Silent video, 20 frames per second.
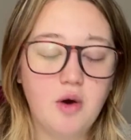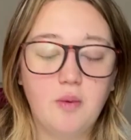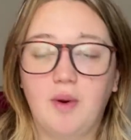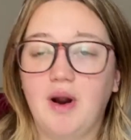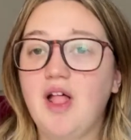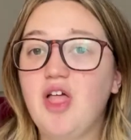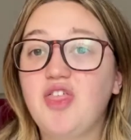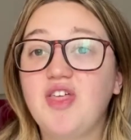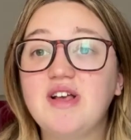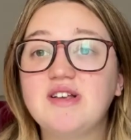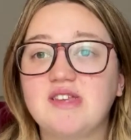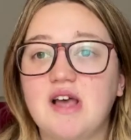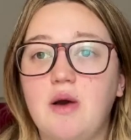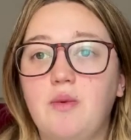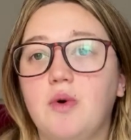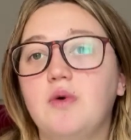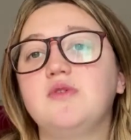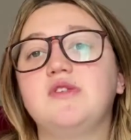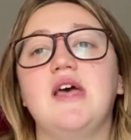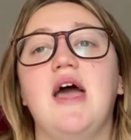one of the things I
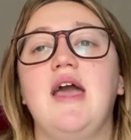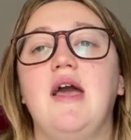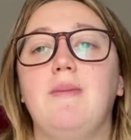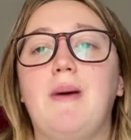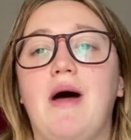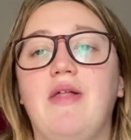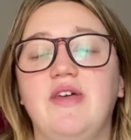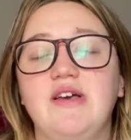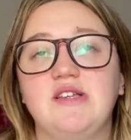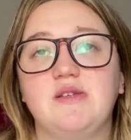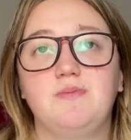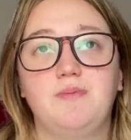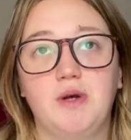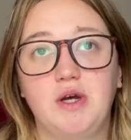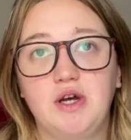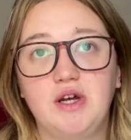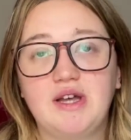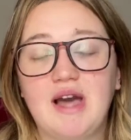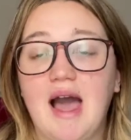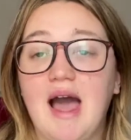will say about this
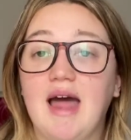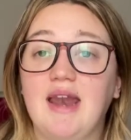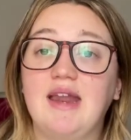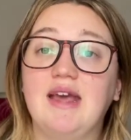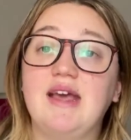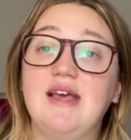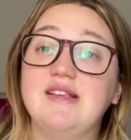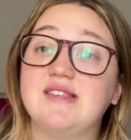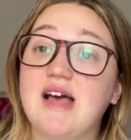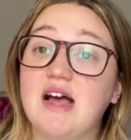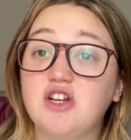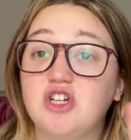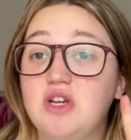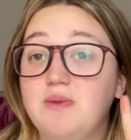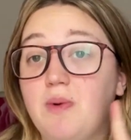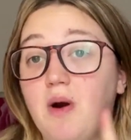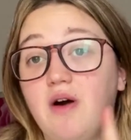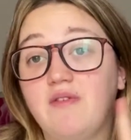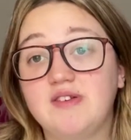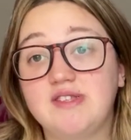book, and it's actually
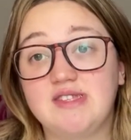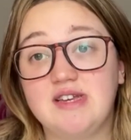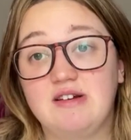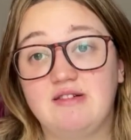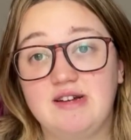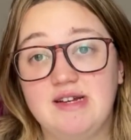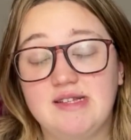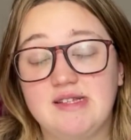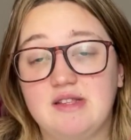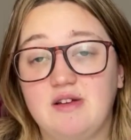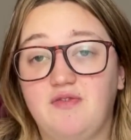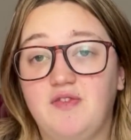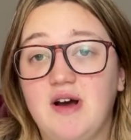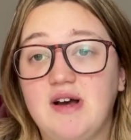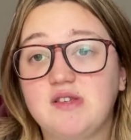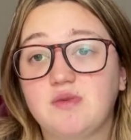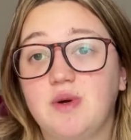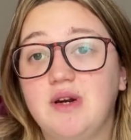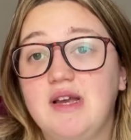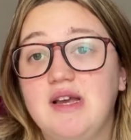part of a series, the
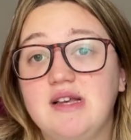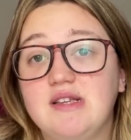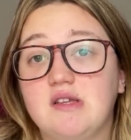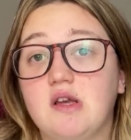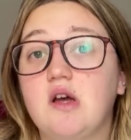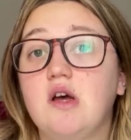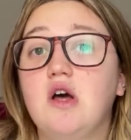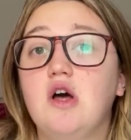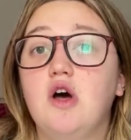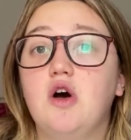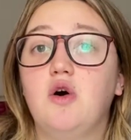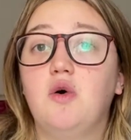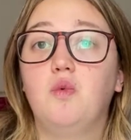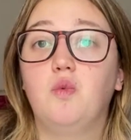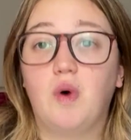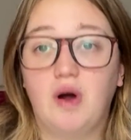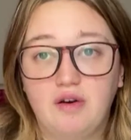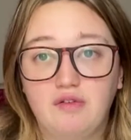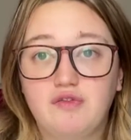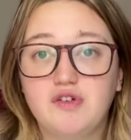first one is
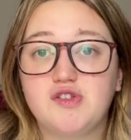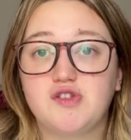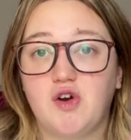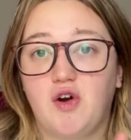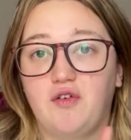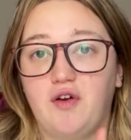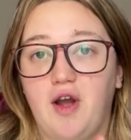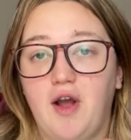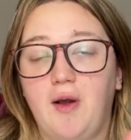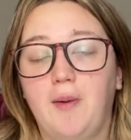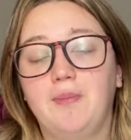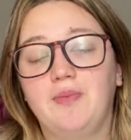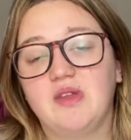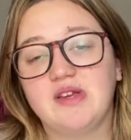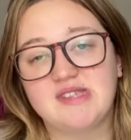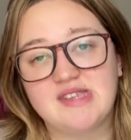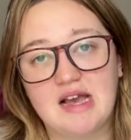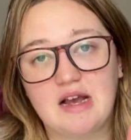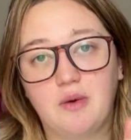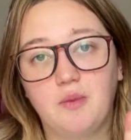One for Sorrow, the
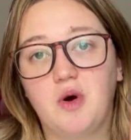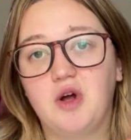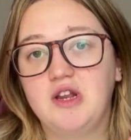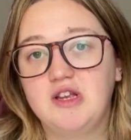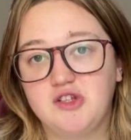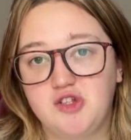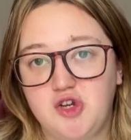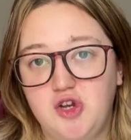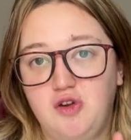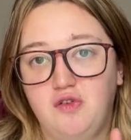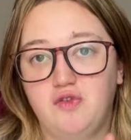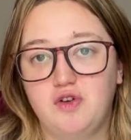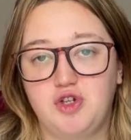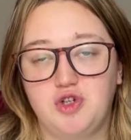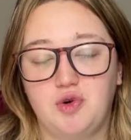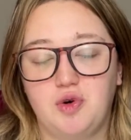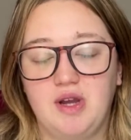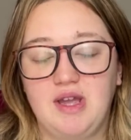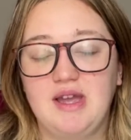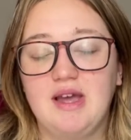second one is Two for
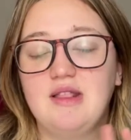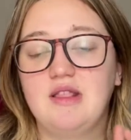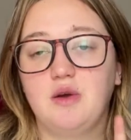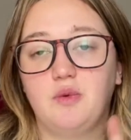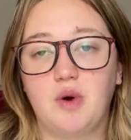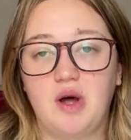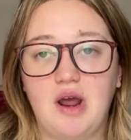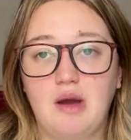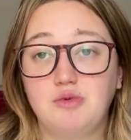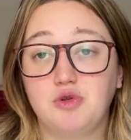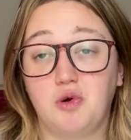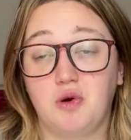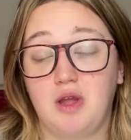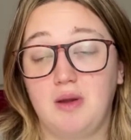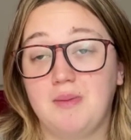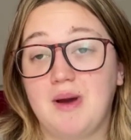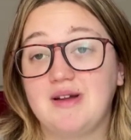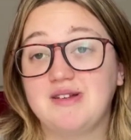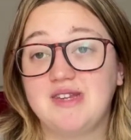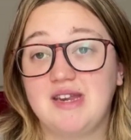Joy. The one I'm talking
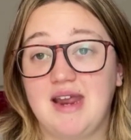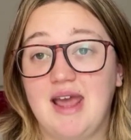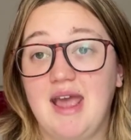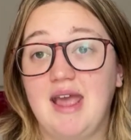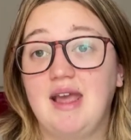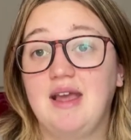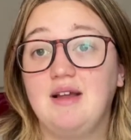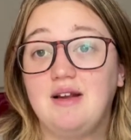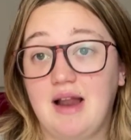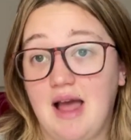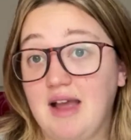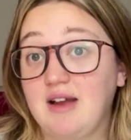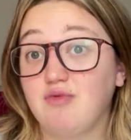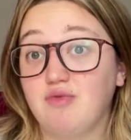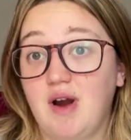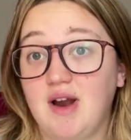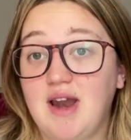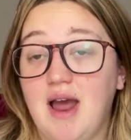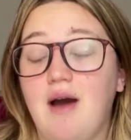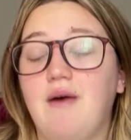about today, like
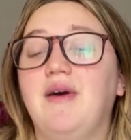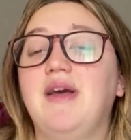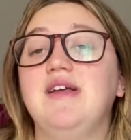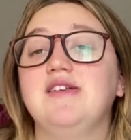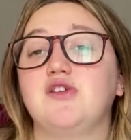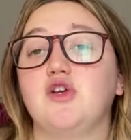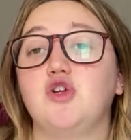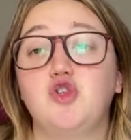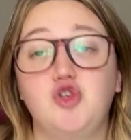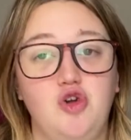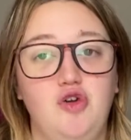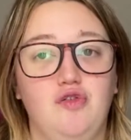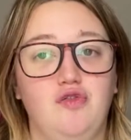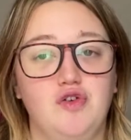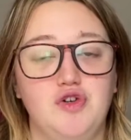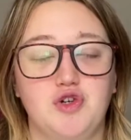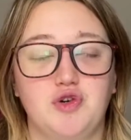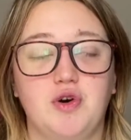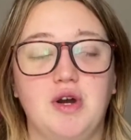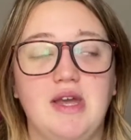right now, is Two for
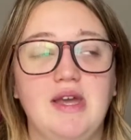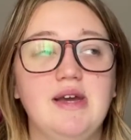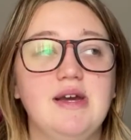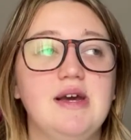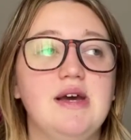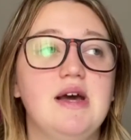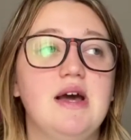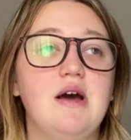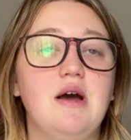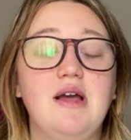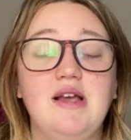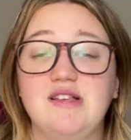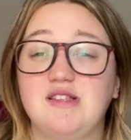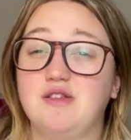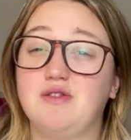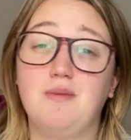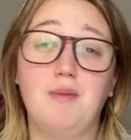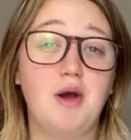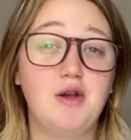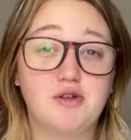Joy. It's
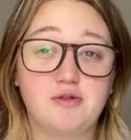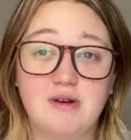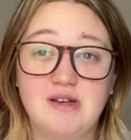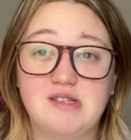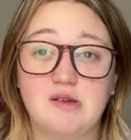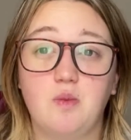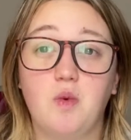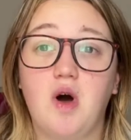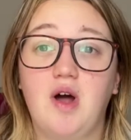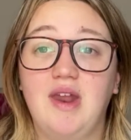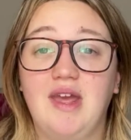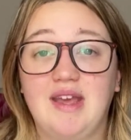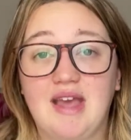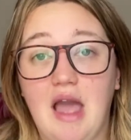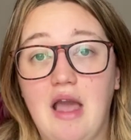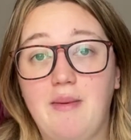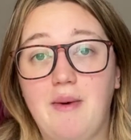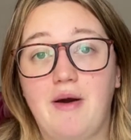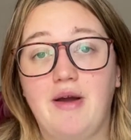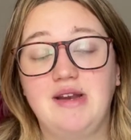the most recent one, it
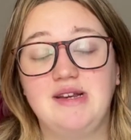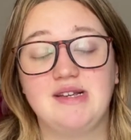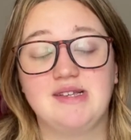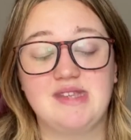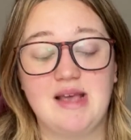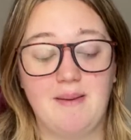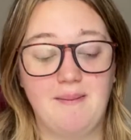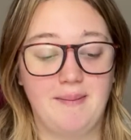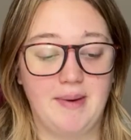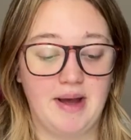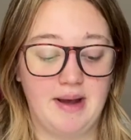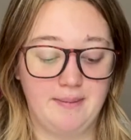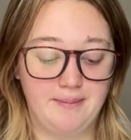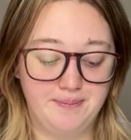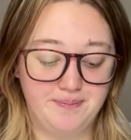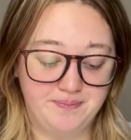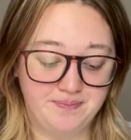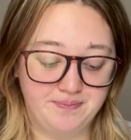came out in December,